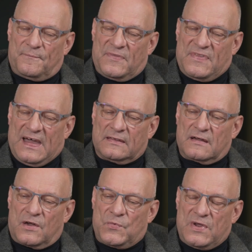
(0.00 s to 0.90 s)
That
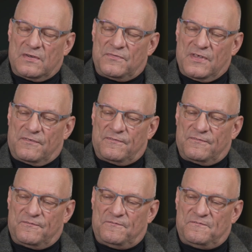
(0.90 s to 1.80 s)
got rid of the
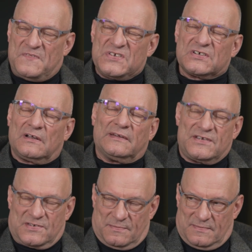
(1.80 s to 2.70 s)

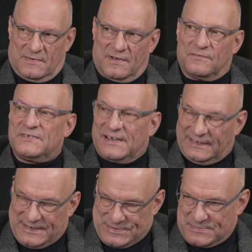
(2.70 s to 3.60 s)
physicalism of
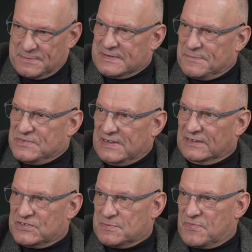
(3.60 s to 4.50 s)
nihilism. Sometimes
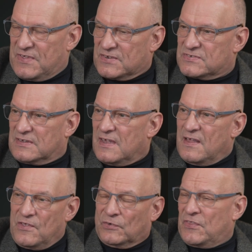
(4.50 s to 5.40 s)
nihilism thinks that
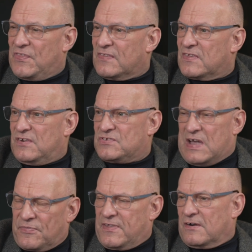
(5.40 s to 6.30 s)
the only thing that is
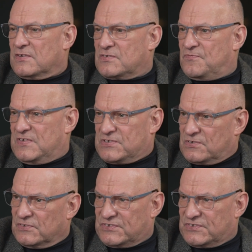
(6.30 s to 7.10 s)
out there is physical